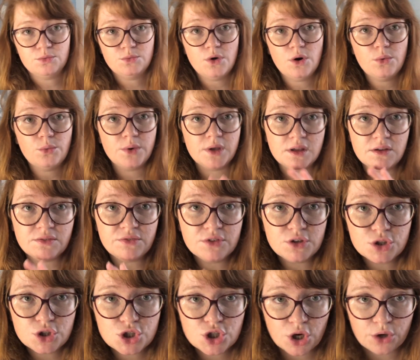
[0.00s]
What we've
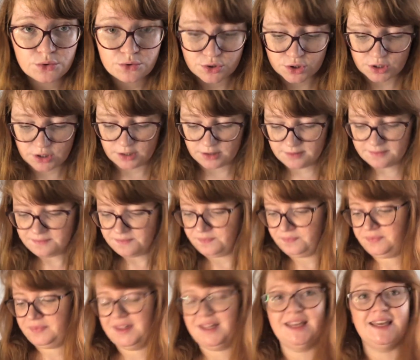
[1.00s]
chosen
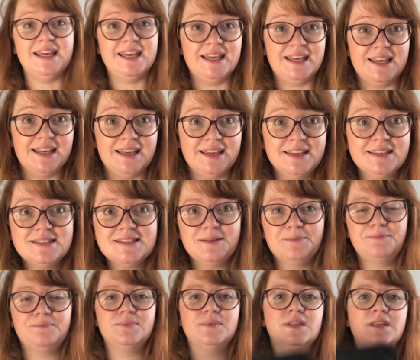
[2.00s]
is
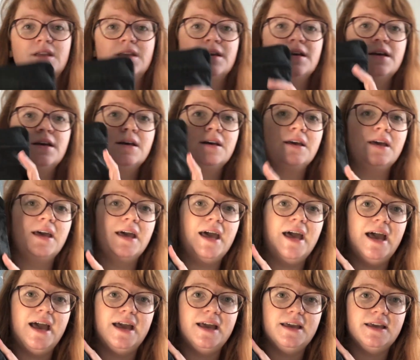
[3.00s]

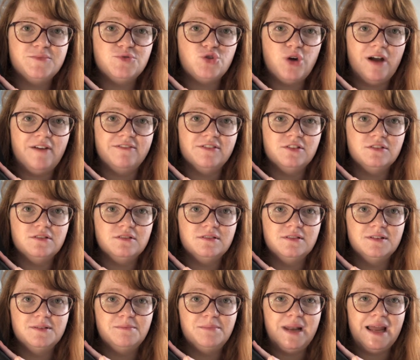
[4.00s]
a
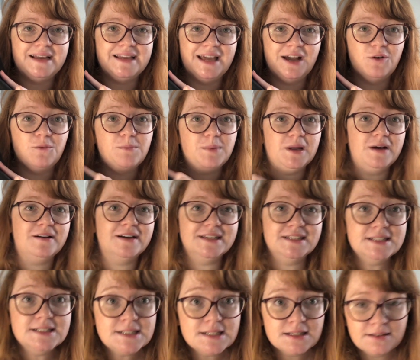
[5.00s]
travel blackout
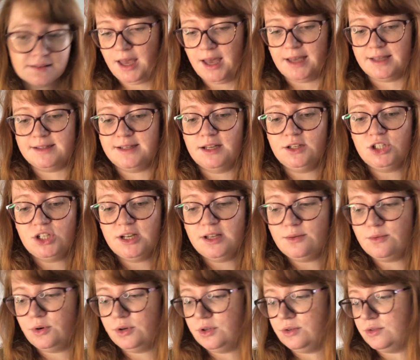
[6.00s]
blind. Essentially
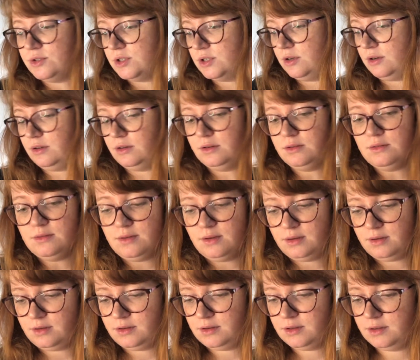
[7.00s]
what you do,
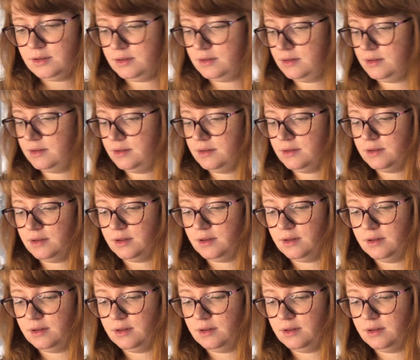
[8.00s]
so